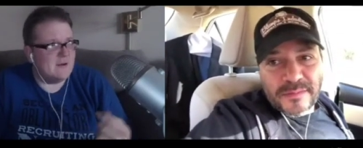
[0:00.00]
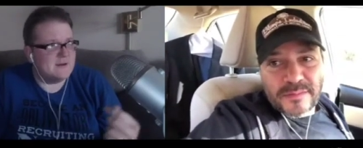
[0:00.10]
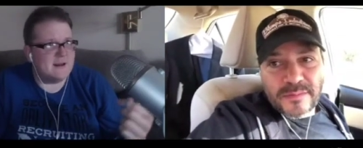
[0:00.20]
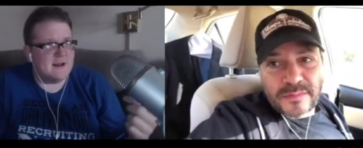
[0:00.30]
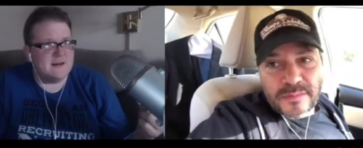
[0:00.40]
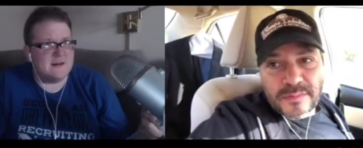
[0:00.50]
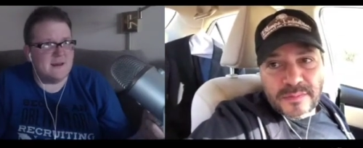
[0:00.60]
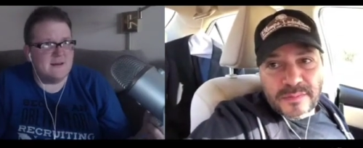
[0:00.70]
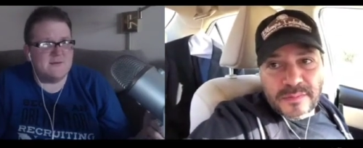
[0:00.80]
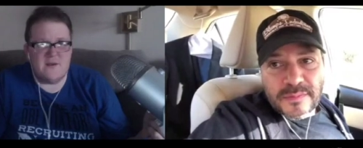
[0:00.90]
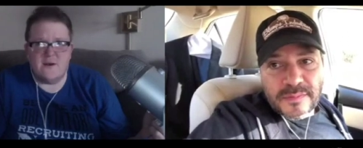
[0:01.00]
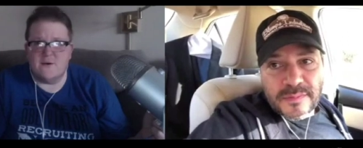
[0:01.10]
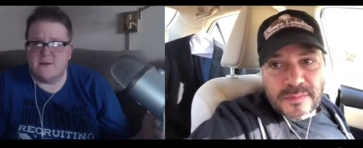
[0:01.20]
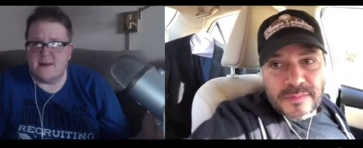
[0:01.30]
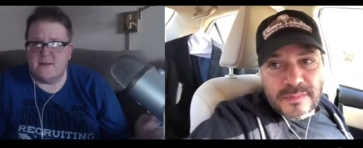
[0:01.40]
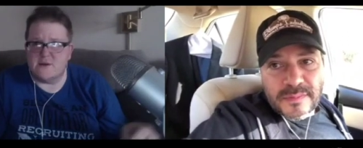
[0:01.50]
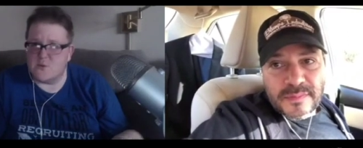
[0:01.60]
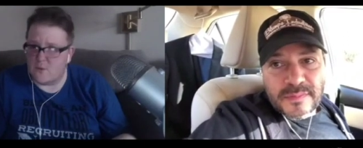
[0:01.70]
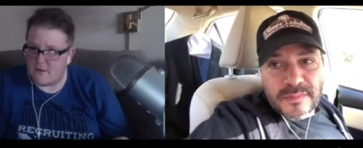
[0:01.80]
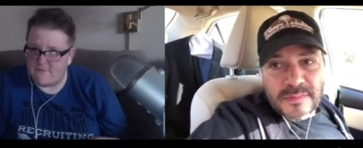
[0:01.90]
Speaker 1: knows, it, it's a hits VOD on the
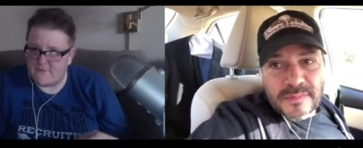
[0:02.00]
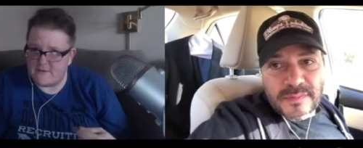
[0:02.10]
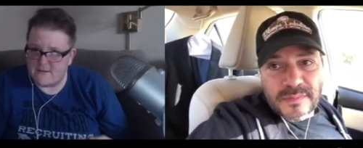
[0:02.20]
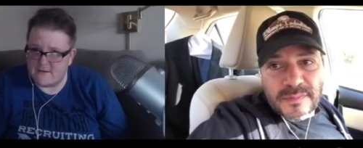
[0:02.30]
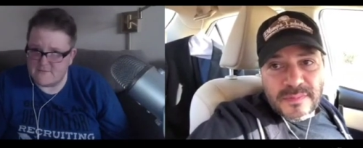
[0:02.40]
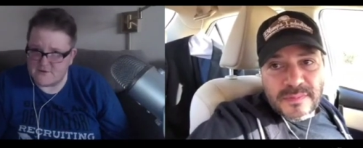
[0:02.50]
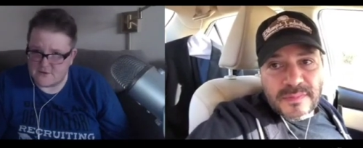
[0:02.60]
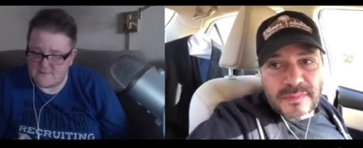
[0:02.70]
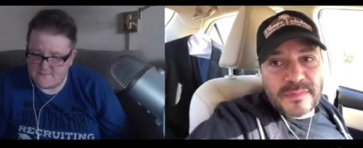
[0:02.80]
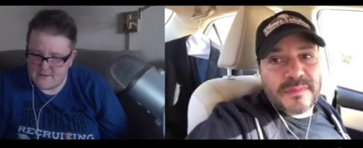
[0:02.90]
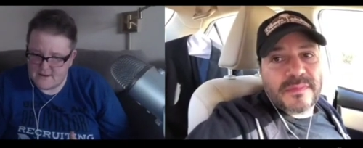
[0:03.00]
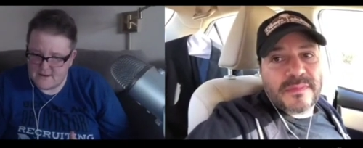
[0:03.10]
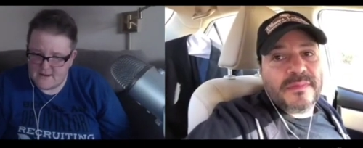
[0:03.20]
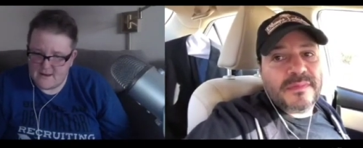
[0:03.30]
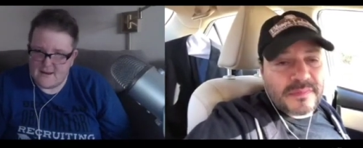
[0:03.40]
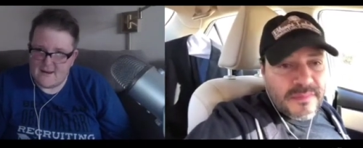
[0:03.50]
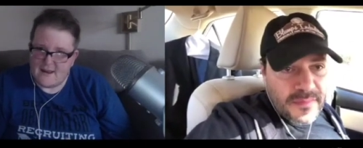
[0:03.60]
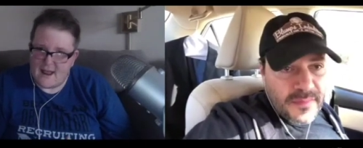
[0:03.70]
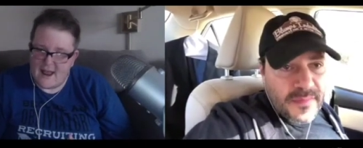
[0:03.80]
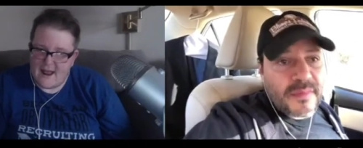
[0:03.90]
twelfth of June.
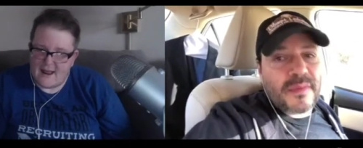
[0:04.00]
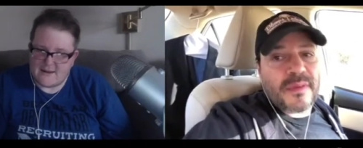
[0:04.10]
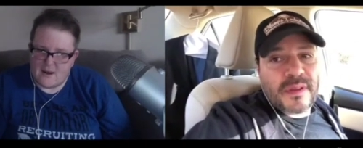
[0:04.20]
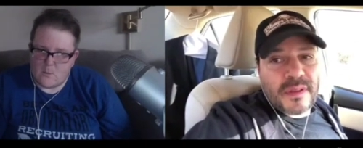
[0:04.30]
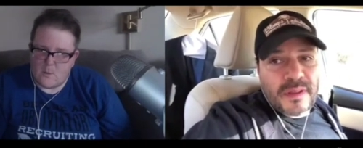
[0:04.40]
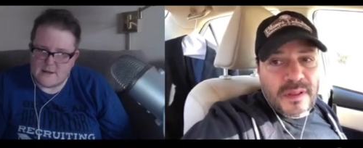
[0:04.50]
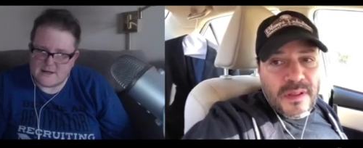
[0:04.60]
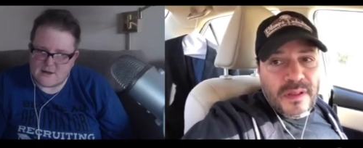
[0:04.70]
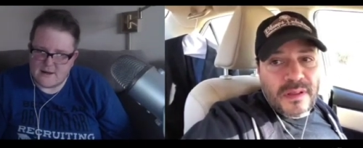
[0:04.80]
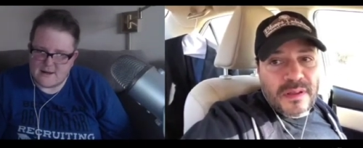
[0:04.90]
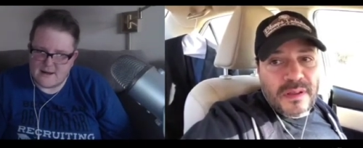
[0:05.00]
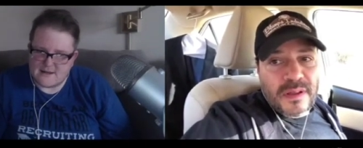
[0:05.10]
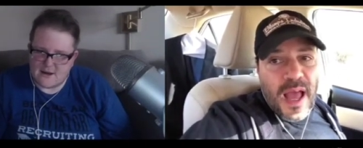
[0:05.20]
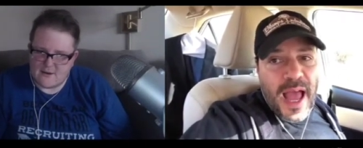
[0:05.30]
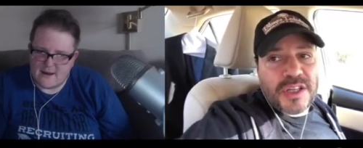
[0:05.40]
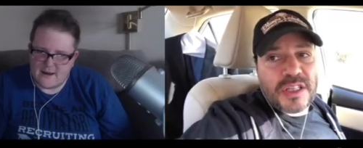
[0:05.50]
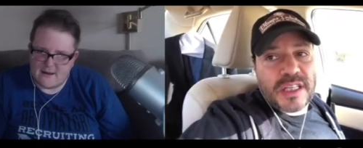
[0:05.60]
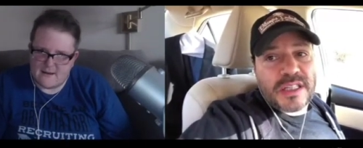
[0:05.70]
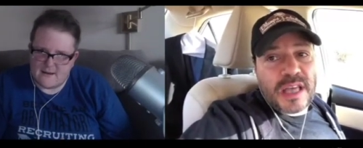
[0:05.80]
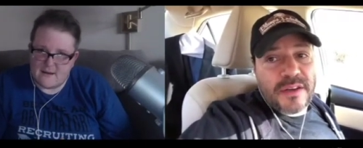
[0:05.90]
And uh, when is there? A, is there? A...
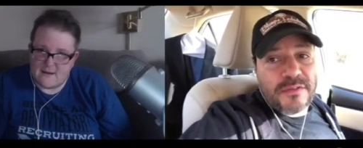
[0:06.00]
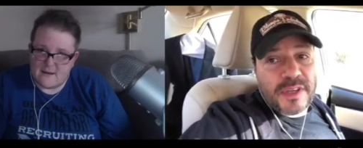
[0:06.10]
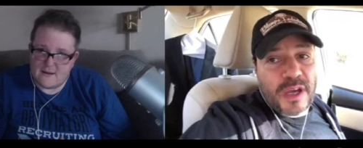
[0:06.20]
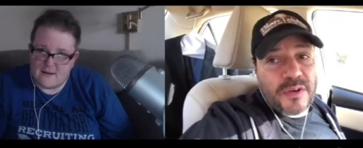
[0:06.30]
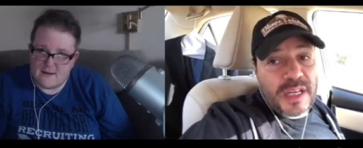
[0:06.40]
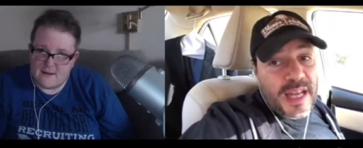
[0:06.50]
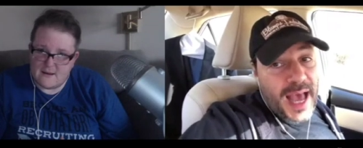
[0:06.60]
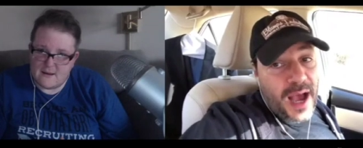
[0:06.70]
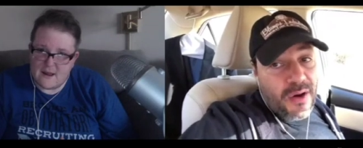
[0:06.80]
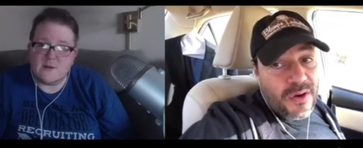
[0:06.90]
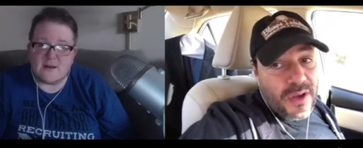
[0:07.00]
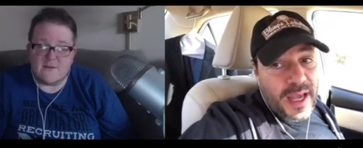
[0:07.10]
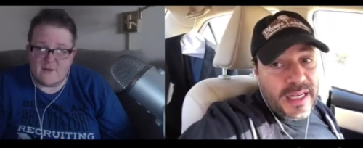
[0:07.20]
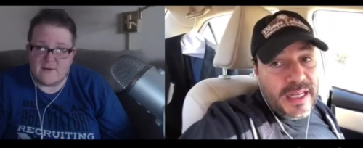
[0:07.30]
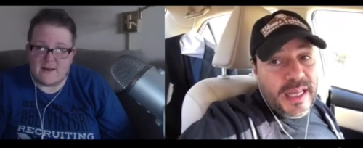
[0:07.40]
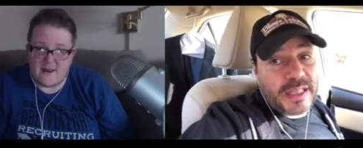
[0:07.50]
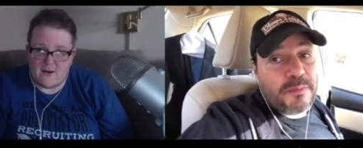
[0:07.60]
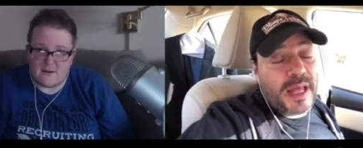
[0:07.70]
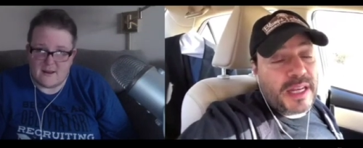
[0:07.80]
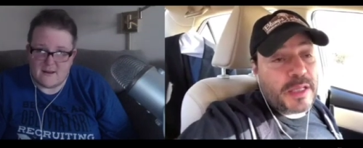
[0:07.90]
Actually,
Speaker 2: it's on VOD now. Oh, it's on VOD and now,
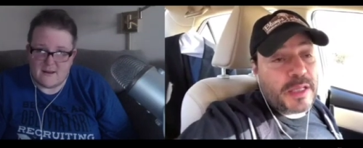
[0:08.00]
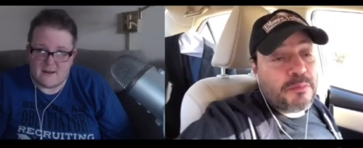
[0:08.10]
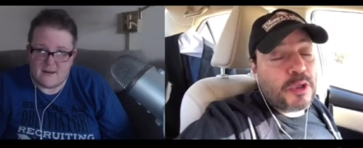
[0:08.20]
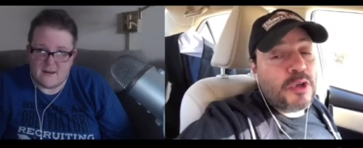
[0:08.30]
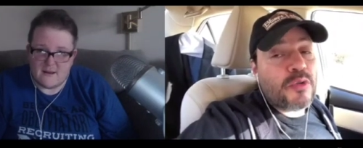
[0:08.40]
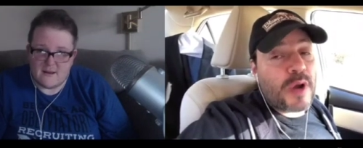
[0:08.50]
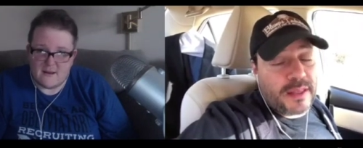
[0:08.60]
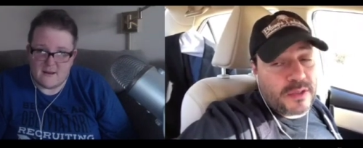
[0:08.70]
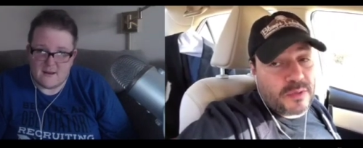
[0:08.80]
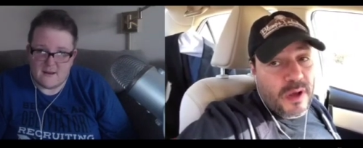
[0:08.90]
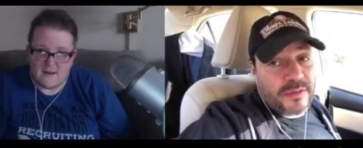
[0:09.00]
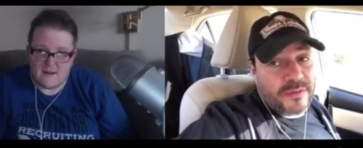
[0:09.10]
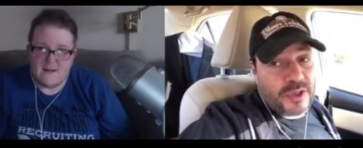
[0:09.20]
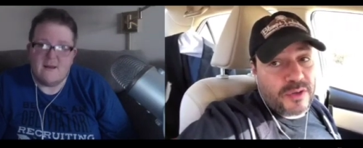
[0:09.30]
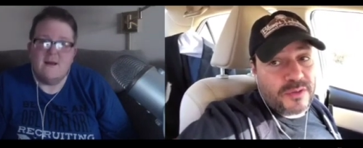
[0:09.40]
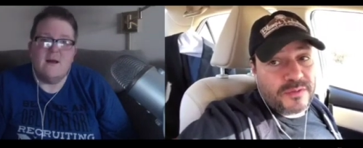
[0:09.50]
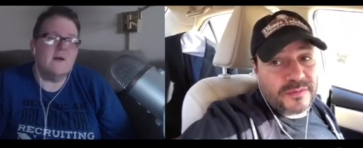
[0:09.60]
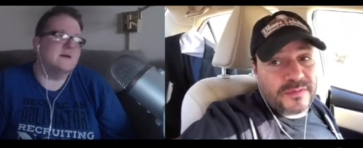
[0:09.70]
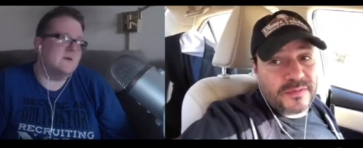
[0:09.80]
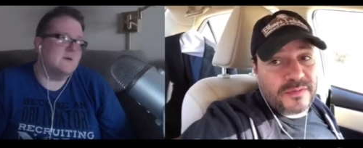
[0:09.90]
okay. and it has Blu-ray the 12th of June.
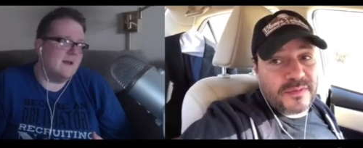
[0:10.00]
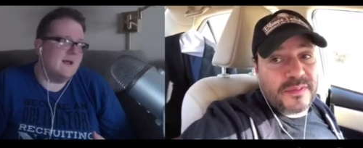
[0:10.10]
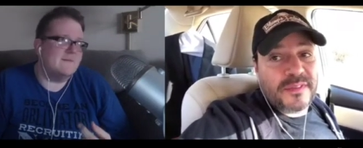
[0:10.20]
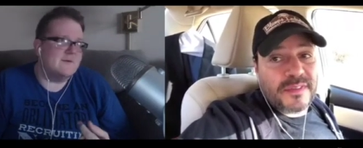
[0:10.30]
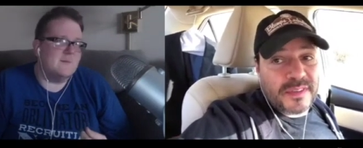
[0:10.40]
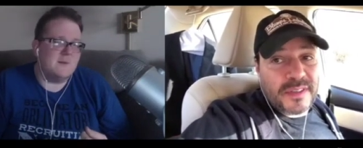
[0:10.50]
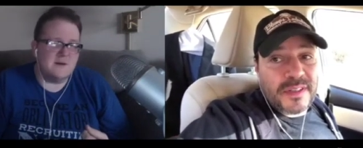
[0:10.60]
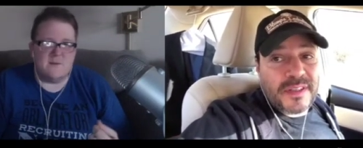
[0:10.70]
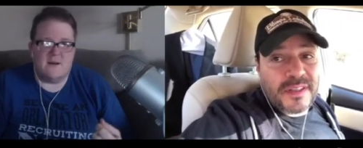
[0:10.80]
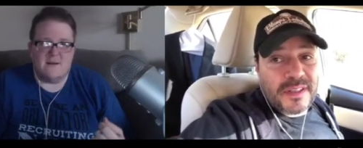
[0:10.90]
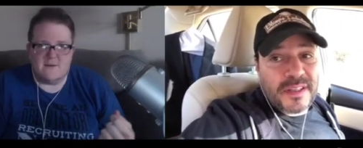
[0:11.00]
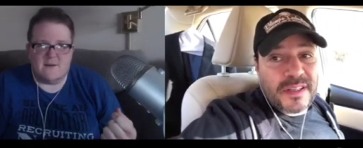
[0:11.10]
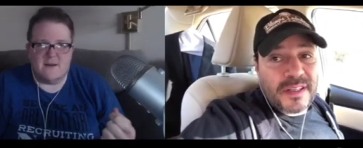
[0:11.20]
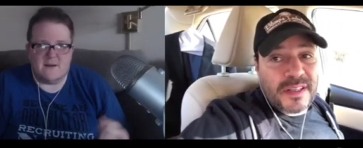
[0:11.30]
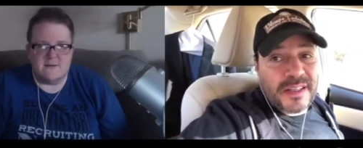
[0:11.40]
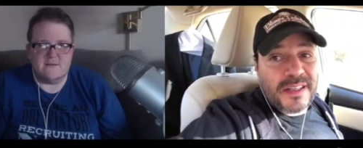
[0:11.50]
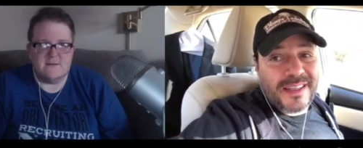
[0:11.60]
Speaker 1: Okay, so then I have to go to Best Buy. Okay, good.